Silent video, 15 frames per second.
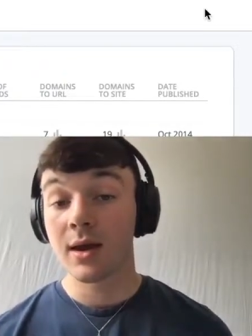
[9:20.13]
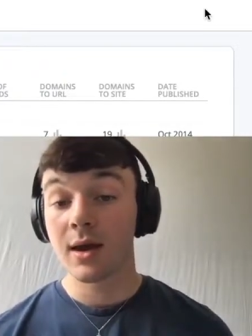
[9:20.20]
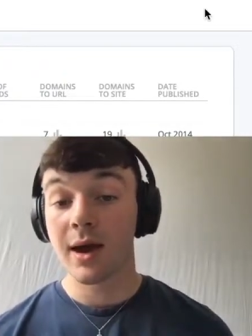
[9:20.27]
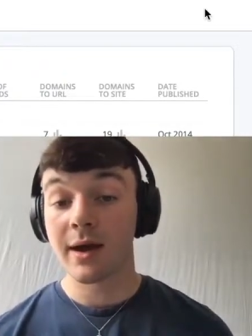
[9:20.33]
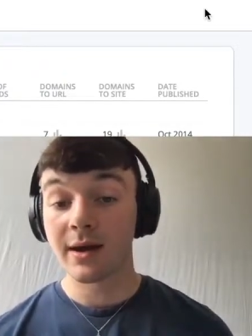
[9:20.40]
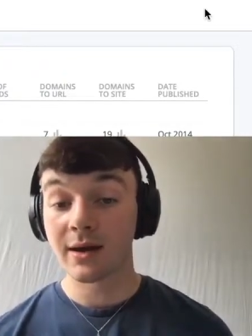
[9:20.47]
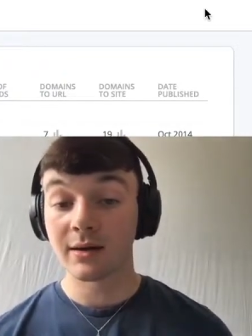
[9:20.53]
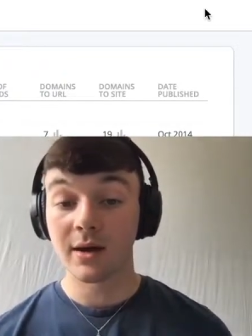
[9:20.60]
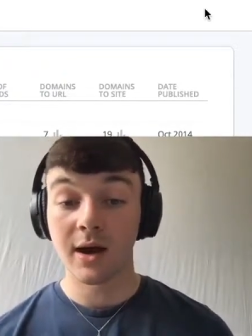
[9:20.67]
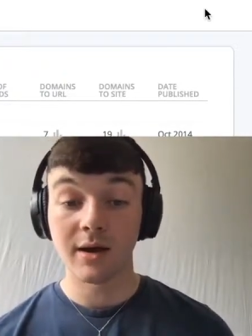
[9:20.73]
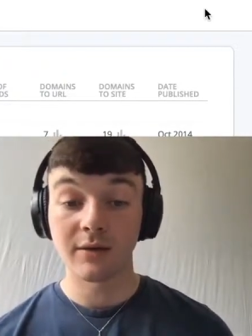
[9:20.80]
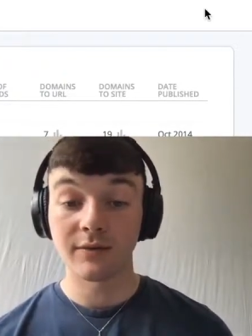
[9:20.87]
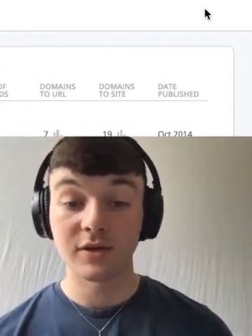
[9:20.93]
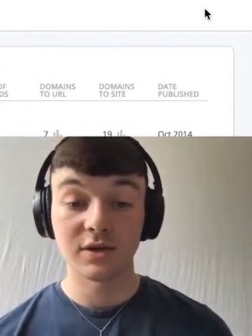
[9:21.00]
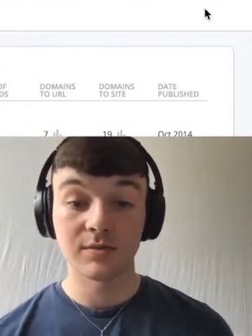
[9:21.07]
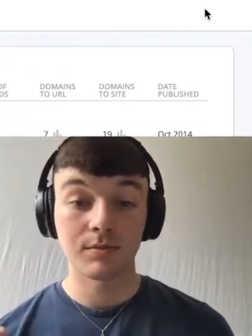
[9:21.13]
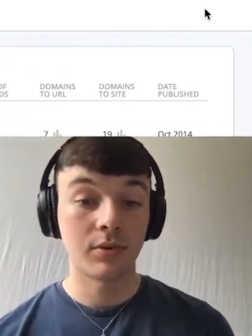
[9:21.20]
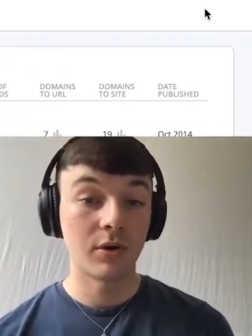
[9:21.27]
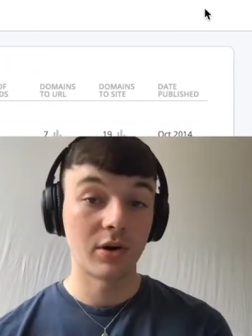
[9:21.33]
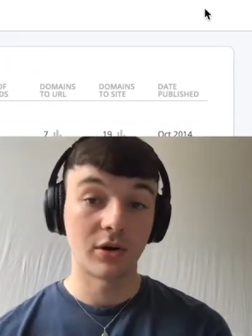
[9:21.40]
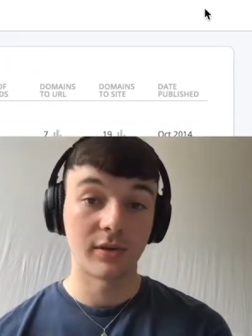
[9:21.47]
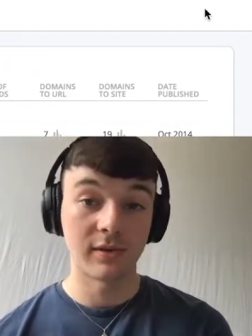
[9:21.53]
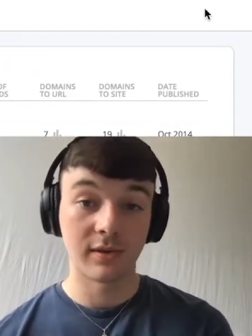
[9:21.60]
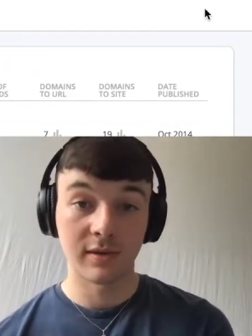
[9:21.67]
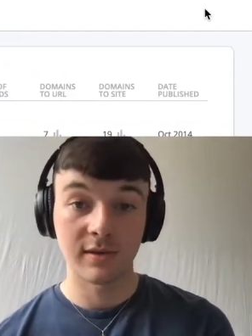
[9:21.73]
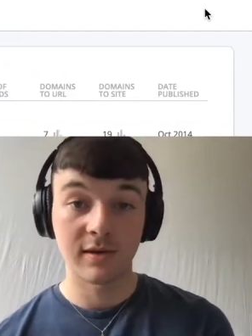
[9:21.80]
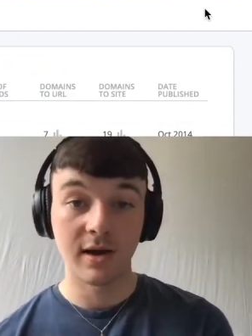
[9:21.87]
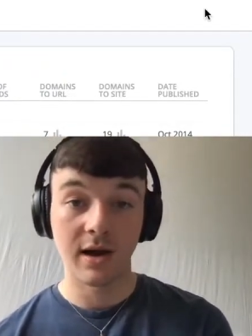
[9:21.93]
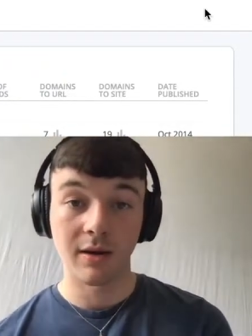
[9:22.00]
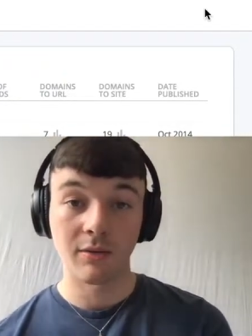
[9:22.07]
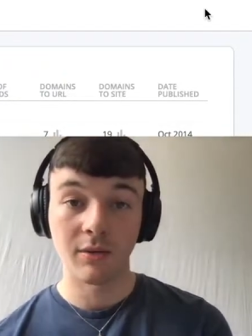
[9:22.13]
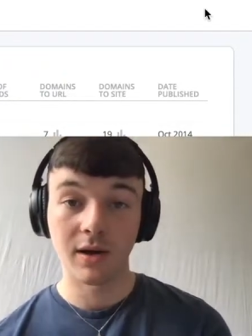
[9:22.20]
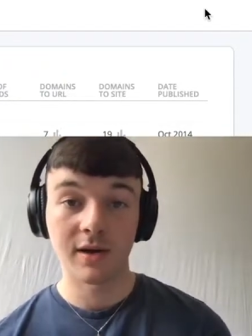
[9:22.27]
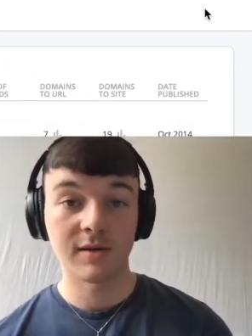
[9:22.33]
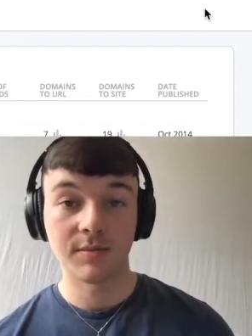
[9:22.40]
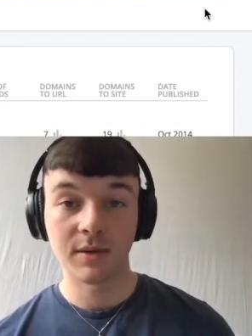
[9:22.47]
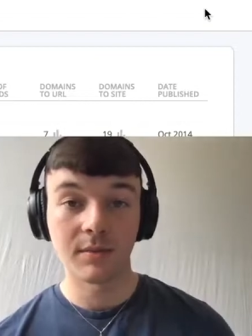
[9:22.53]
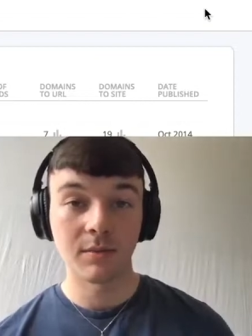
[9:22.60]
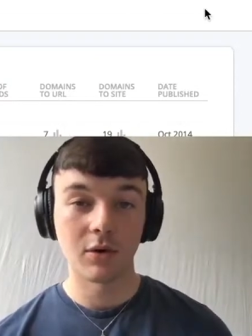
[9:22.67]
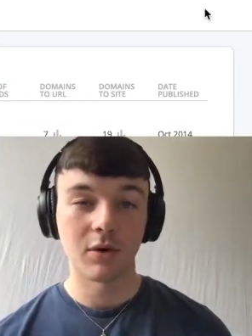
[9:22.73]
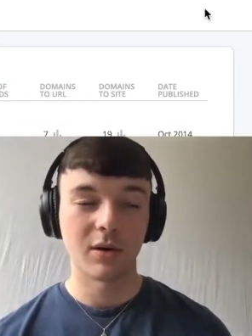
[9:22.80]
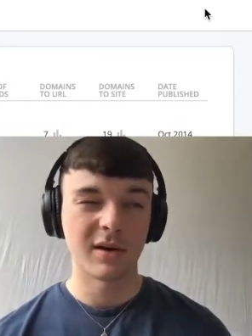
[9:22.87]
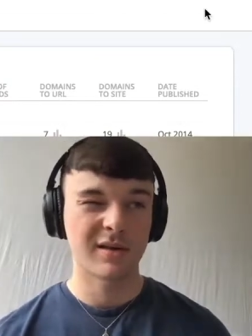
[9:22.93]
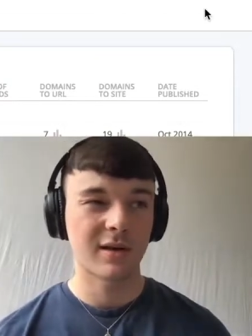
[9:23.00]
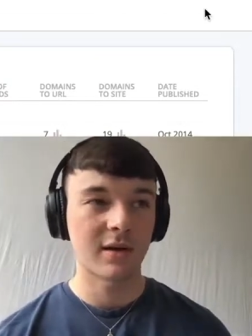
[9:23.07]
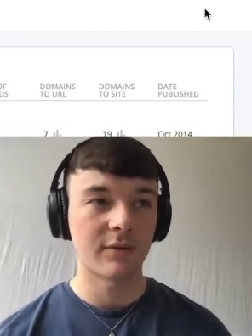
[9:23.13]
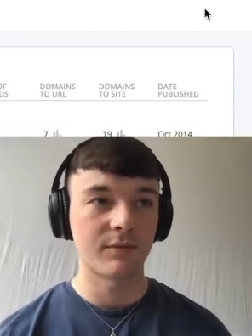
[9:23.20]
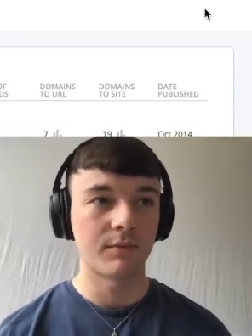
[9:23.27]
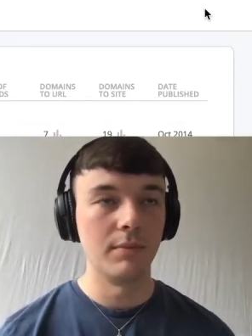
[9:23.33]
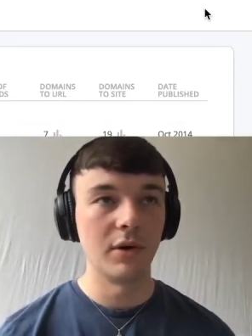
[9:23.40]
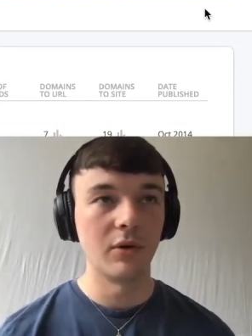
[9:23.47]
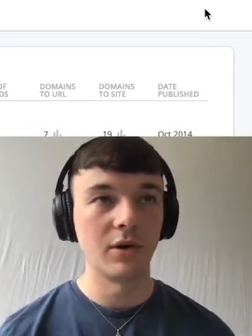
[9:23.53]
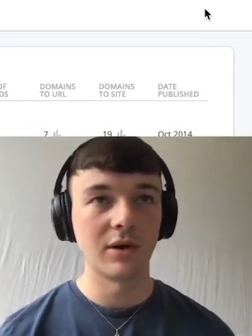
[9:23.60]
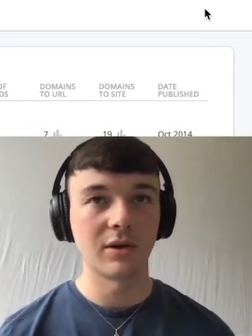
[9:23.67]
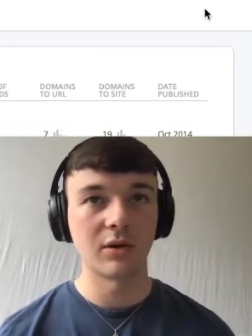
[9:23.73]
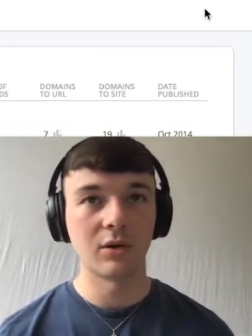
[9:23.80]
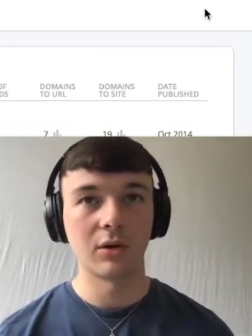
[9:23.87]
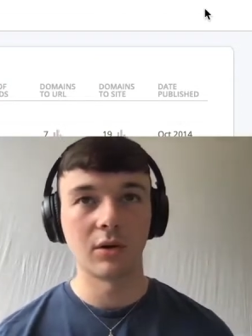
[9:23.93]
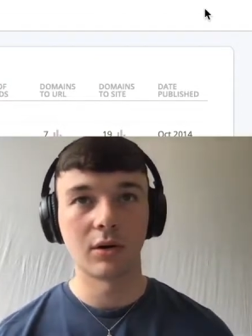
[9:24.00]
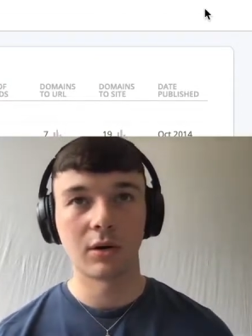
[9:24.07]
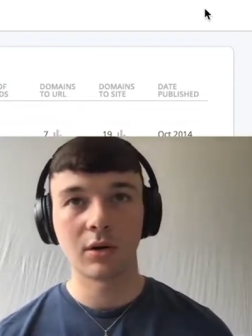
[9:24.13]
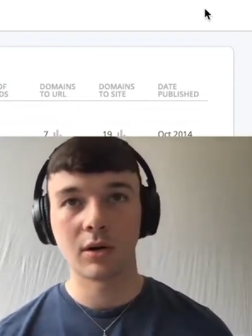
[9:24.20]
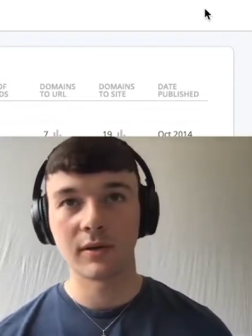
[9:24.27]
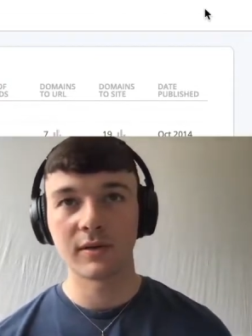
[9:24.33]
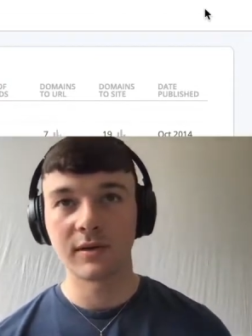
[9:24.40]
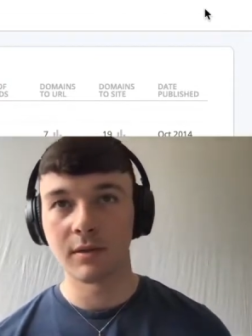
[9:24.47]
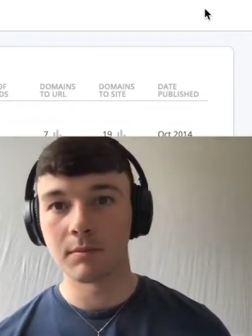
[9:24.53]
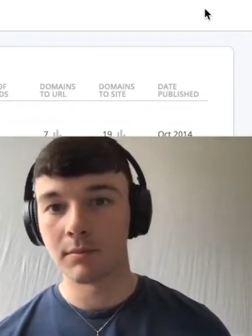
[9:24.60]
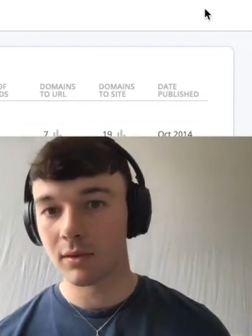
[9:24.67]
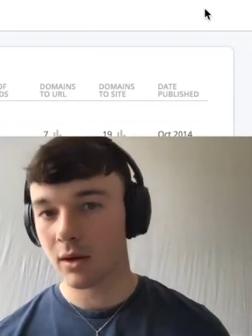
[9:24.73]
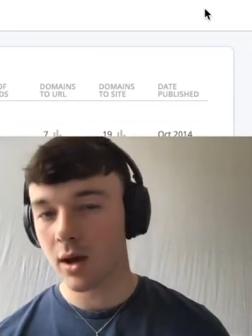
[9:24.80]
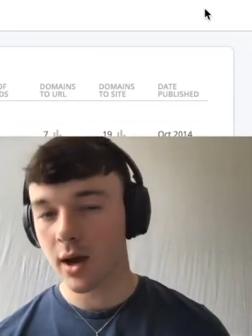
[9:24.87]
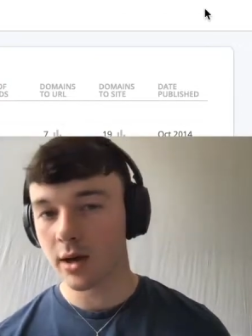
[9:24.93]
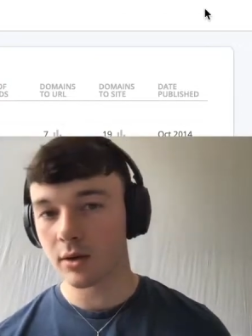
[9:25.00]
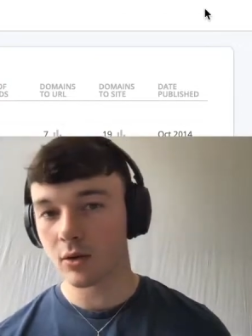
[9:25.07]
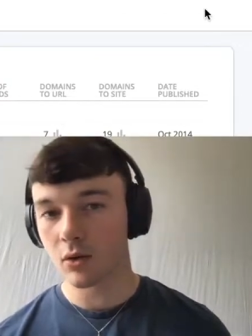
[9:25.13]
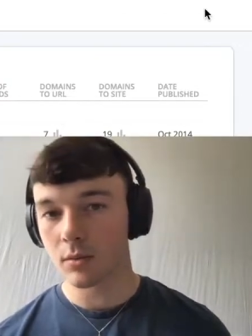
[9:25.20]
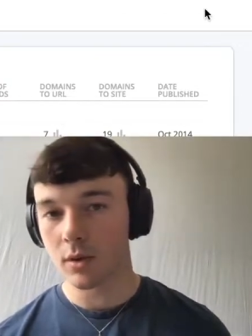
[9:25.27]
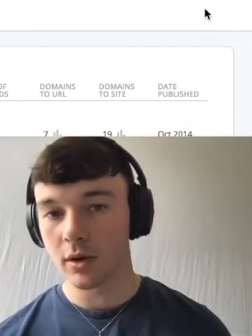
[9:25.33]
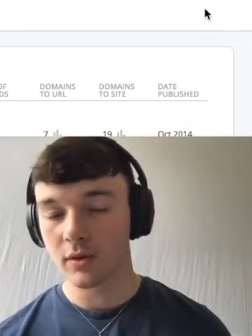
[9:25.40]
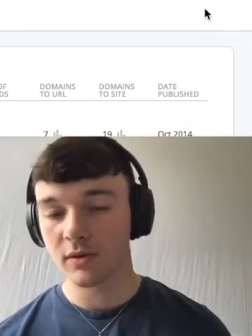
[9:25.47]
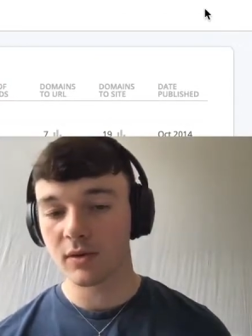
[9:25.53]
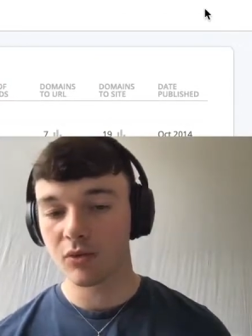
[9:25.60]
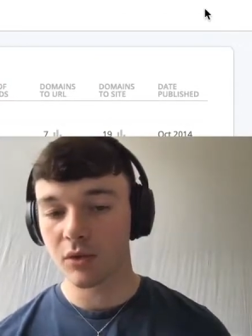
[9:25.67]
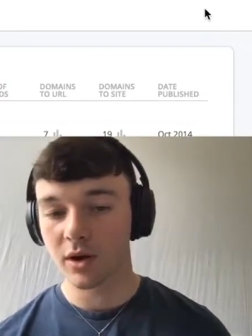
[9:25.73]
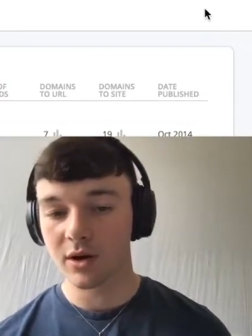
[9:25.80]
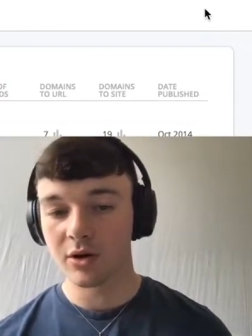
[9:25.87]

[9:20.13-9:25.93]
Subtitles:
and then kind of just put it onto the site, right? It's a bit more, it's kind of building your content blind almost, right?